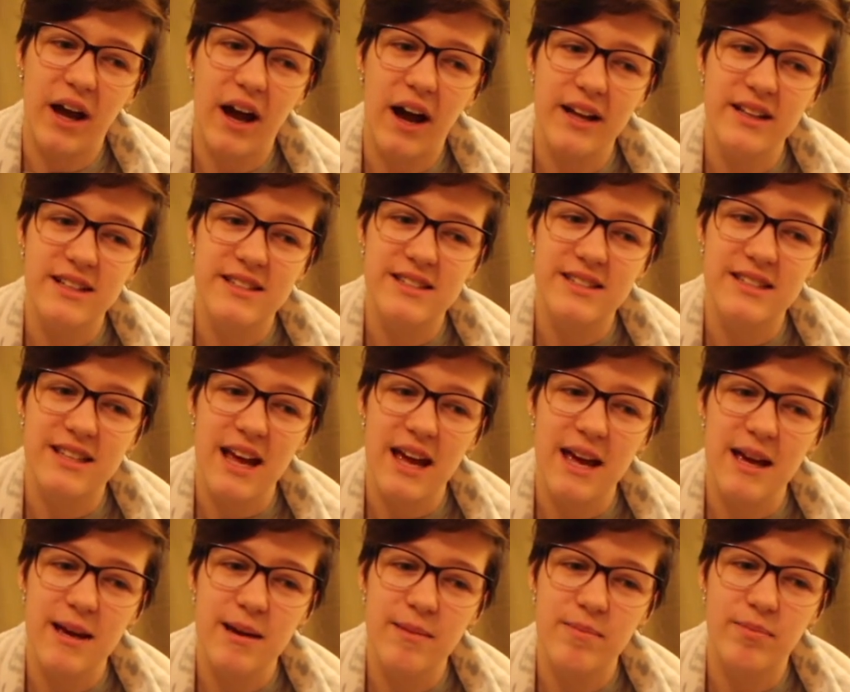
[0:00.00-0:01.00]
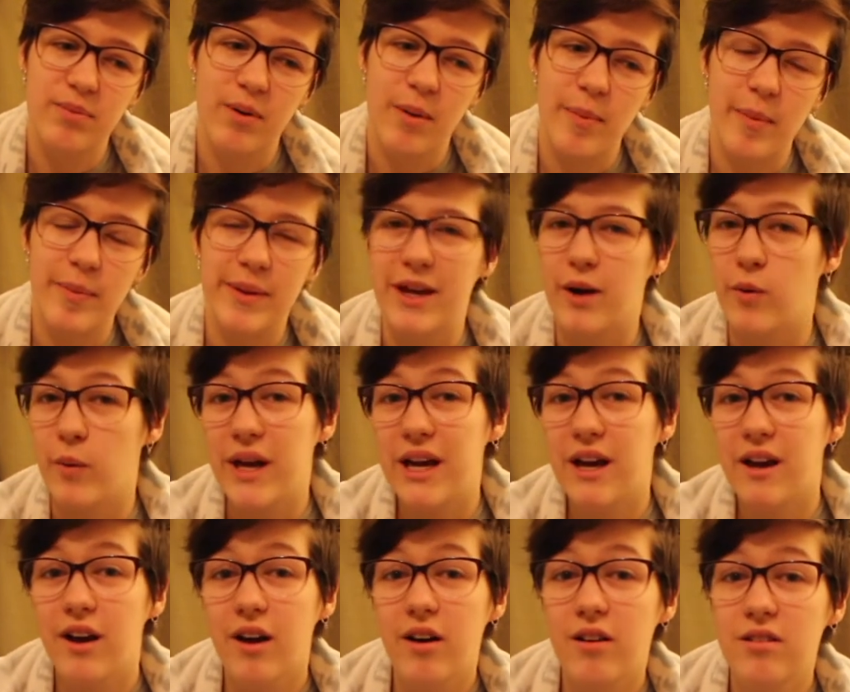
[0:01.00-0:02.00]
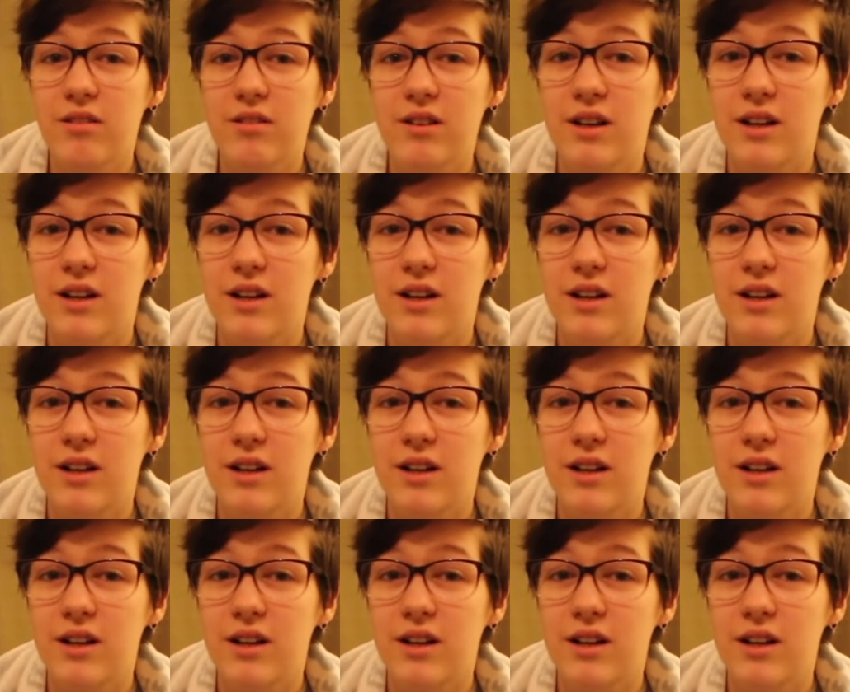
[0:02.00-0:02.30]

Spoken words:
I'd say probably a week ago.